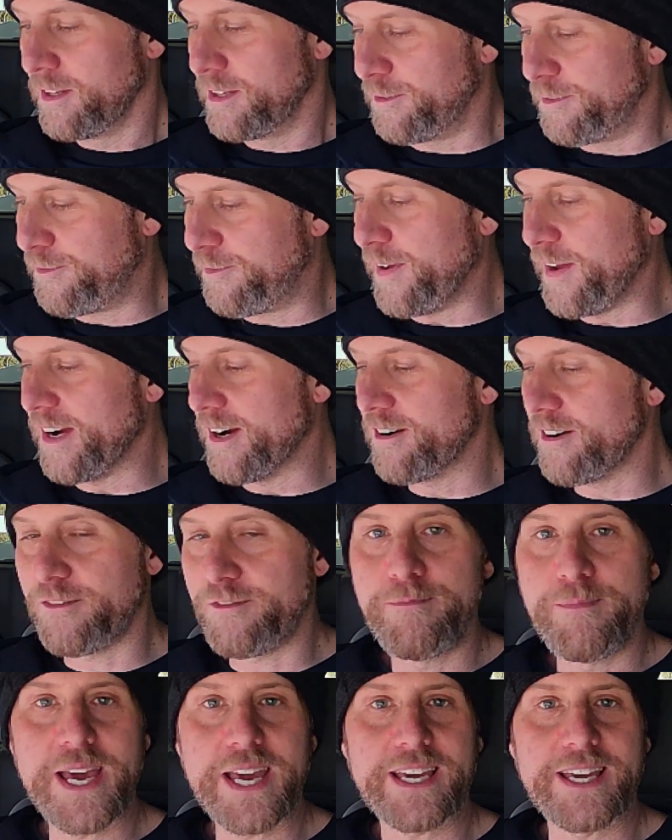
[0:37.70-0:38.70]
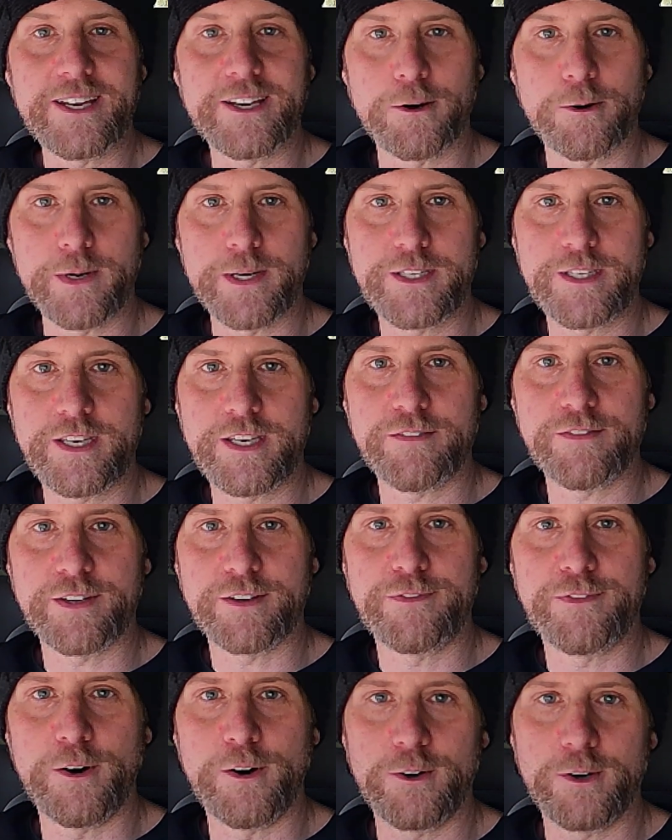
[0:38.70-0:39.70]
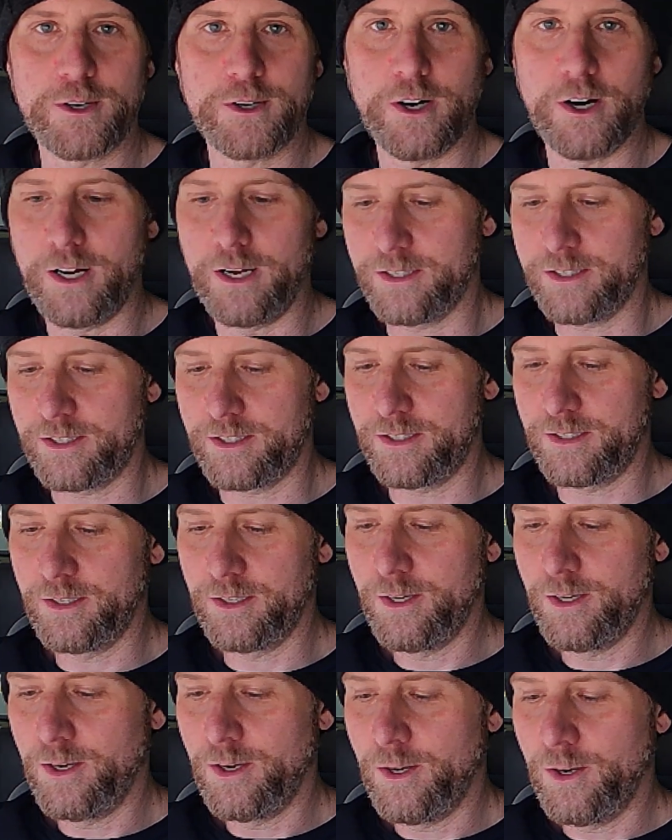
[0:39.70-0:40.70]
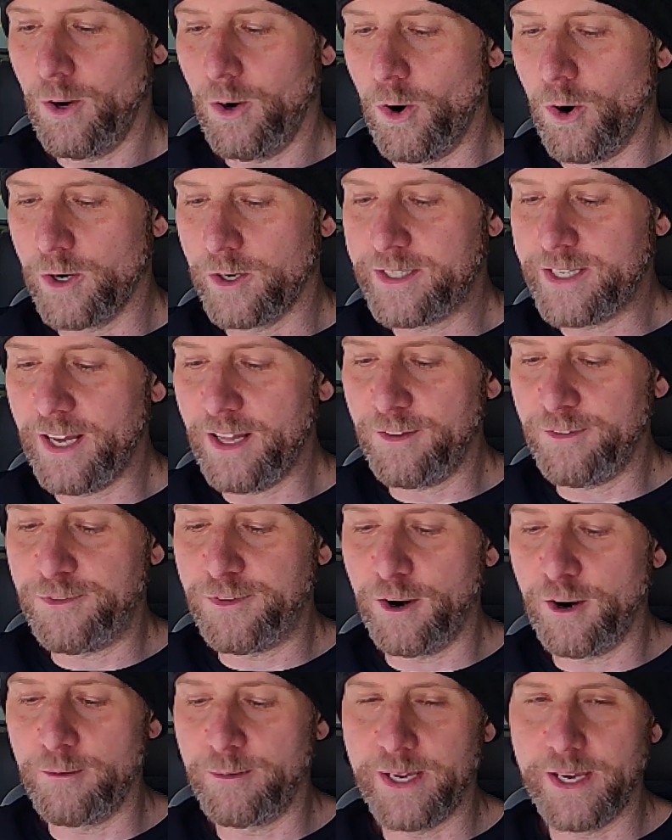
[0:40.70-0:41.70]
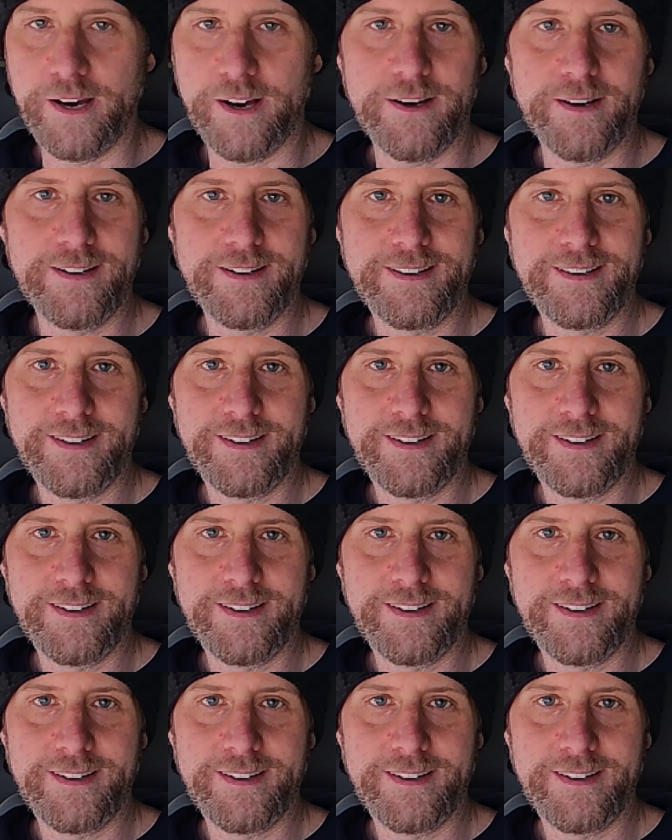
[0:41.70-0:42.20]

The fear of making or receiving phone calls, or telephobia,